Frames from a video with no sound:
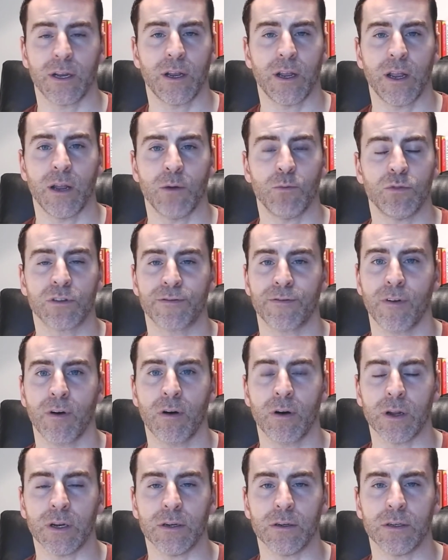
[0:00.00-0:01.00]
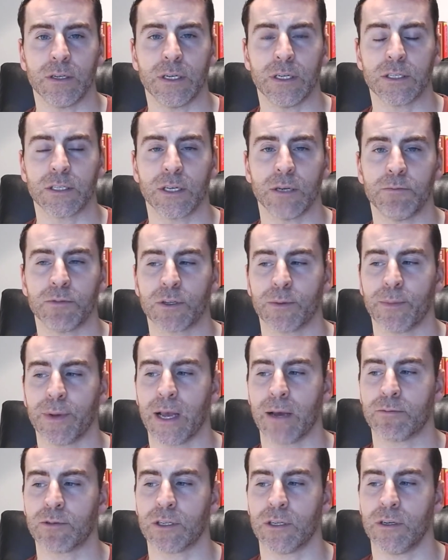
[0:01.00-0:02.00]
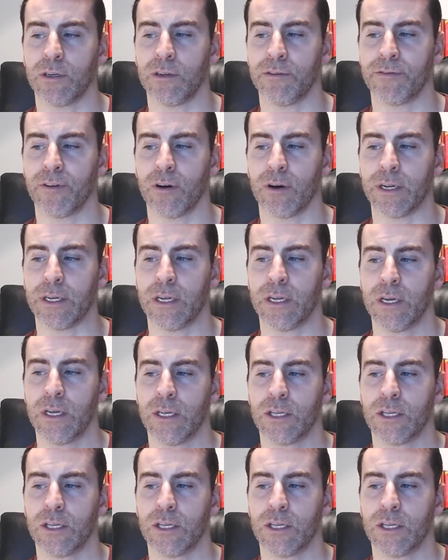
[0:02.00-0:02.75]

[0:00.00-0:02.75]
it was fine. It seems to be absolutely fine.